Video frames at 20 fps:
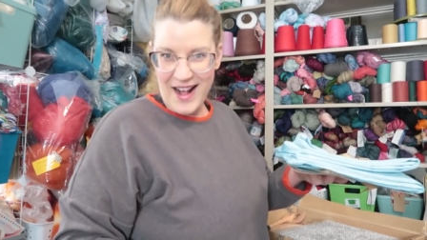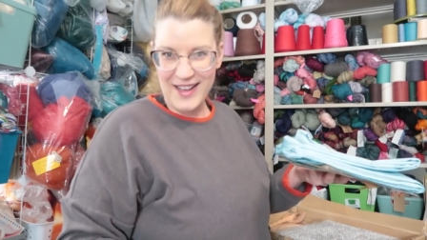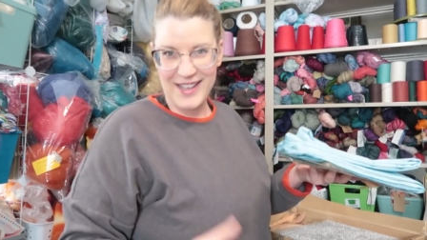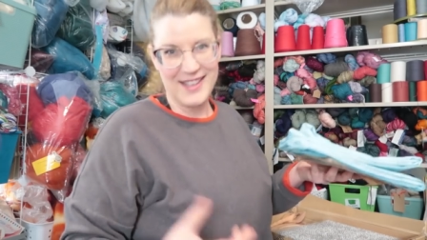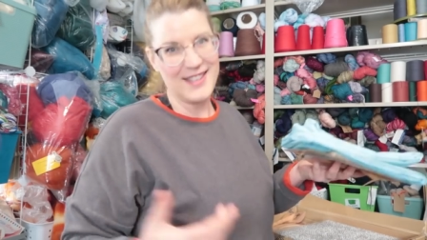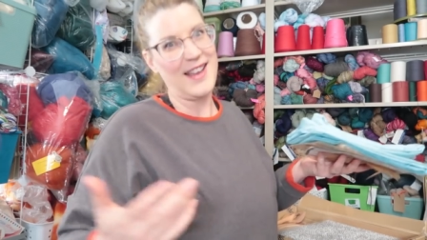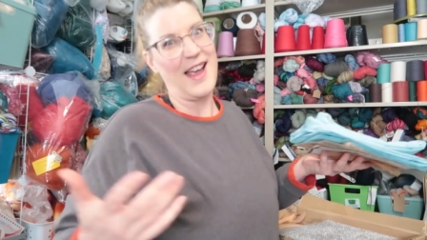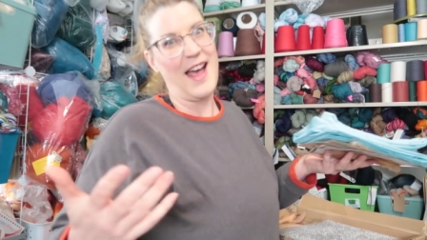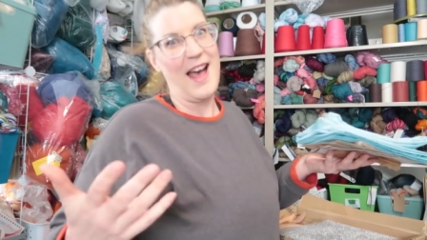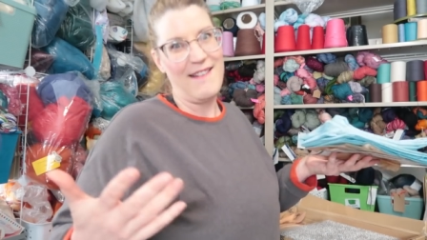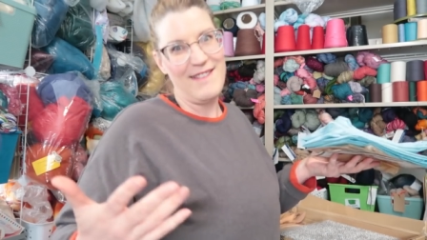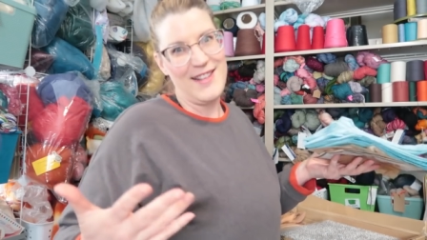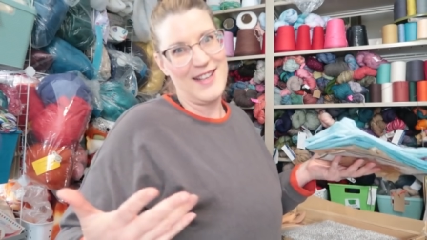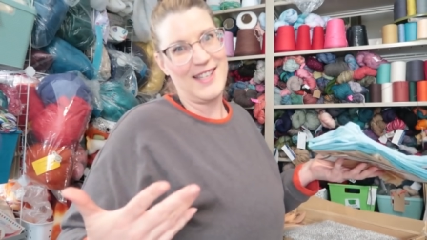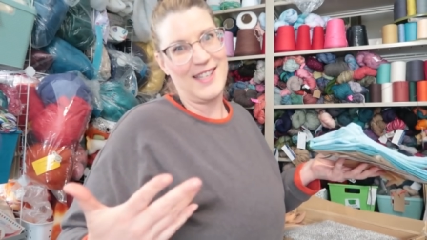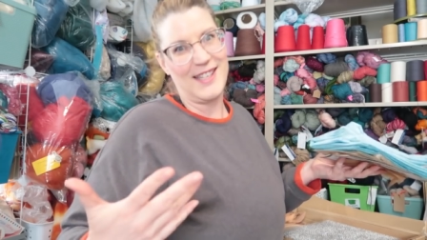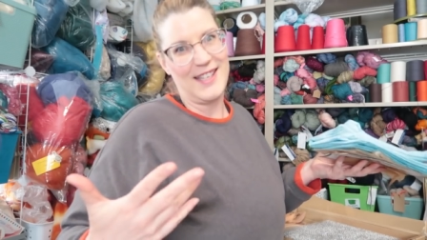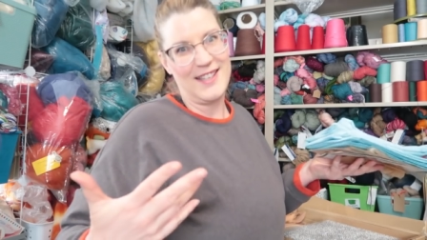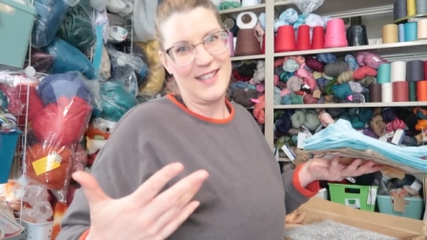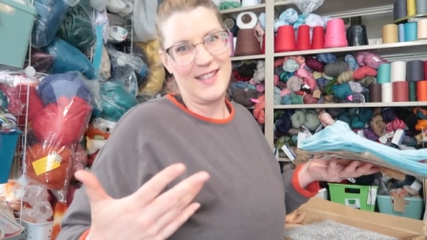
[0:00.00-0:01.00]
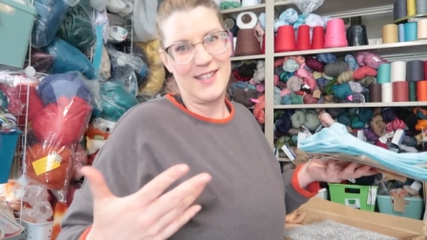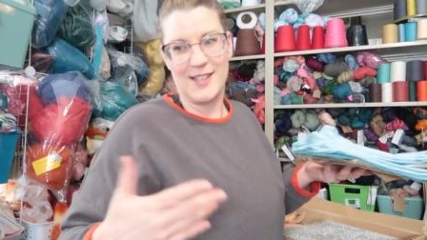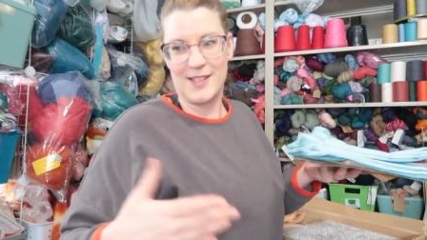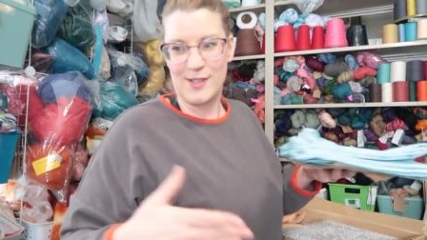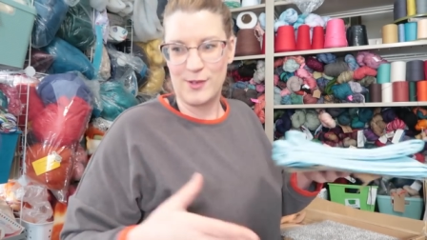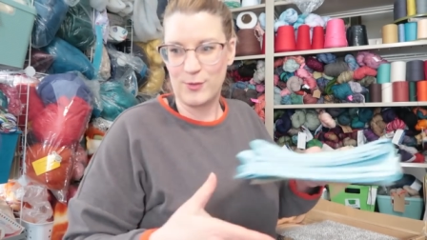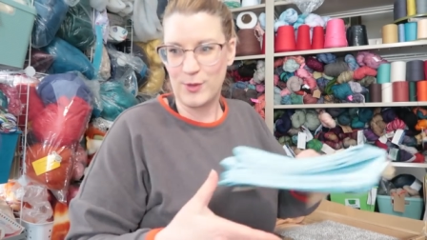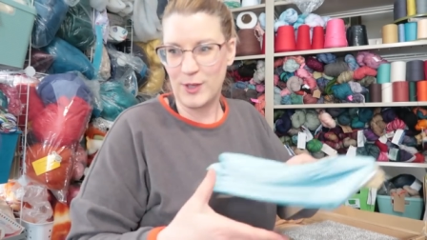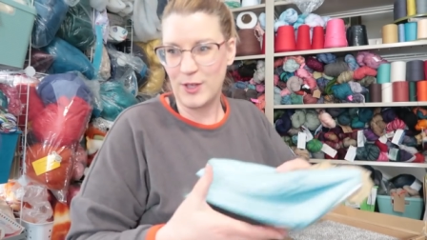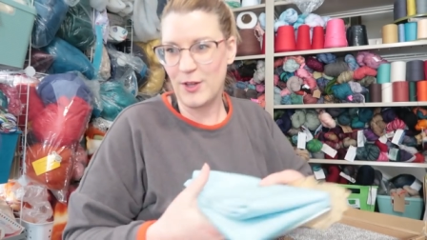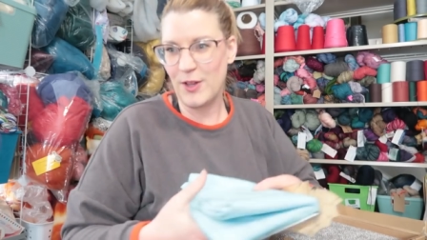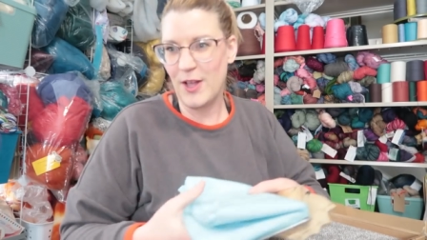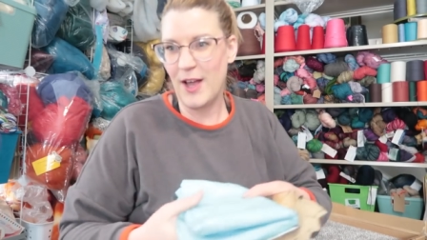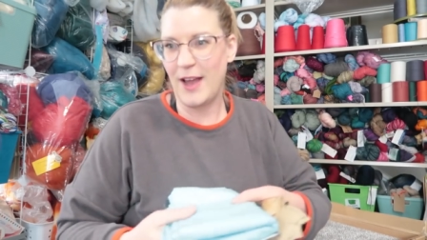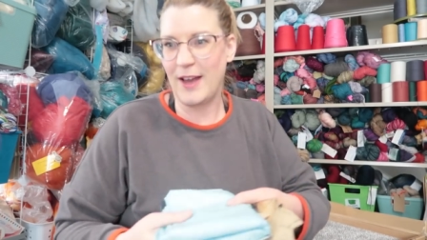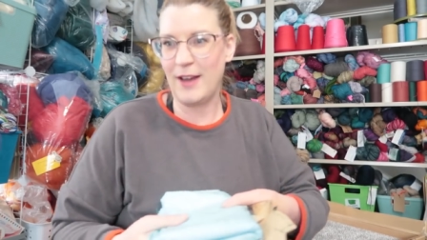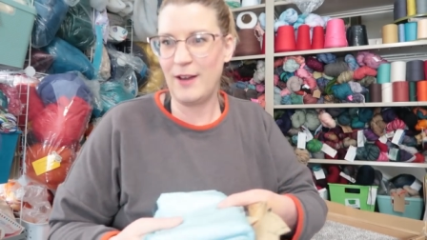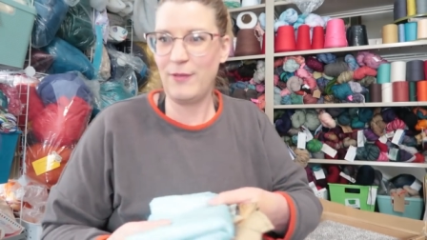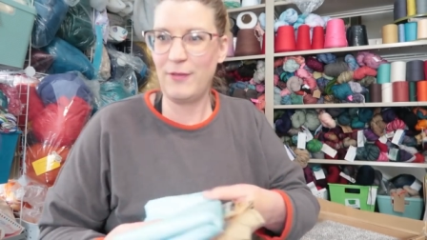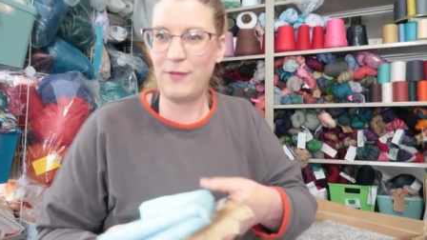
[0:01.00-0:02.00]
because obviously this isn't real
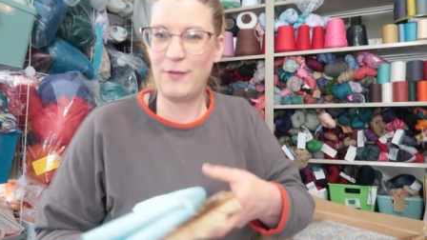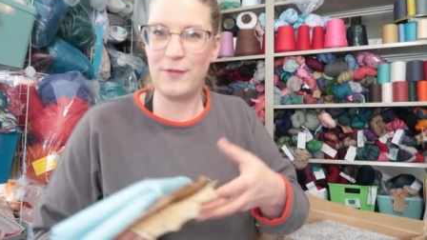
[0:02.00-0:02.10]
life,